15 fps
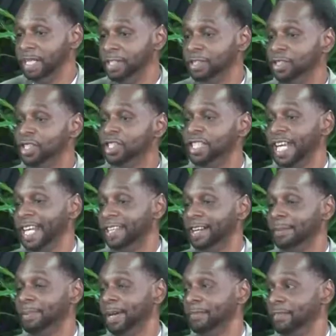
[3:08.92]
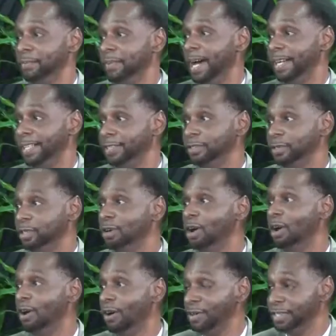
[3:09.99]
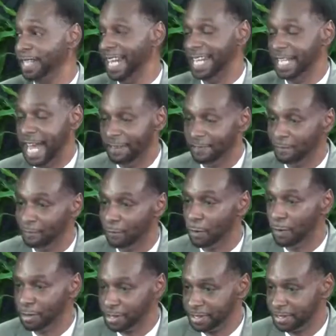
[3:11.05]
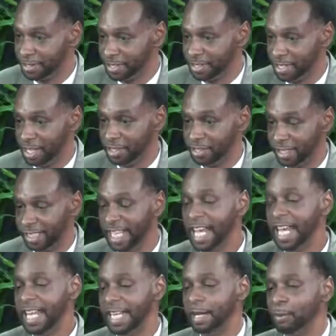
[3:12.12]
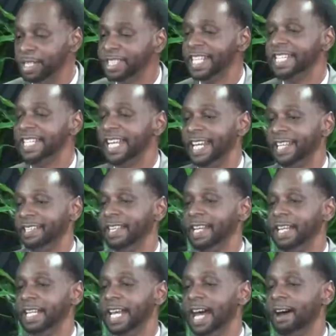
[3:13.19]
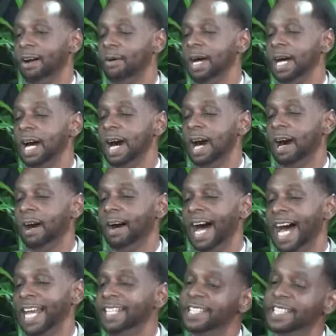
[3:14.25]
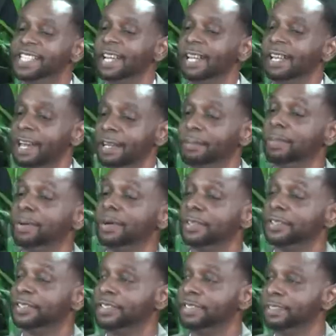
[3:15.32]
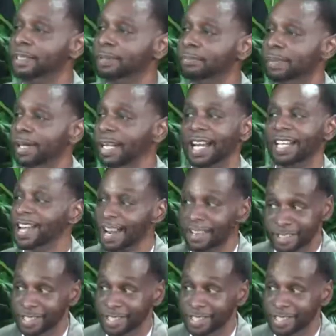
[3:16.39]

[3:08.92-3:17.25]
me to shake up everybody, to cause and force discussion, which it did. Now, I didn't sell a lot of books, but a lot of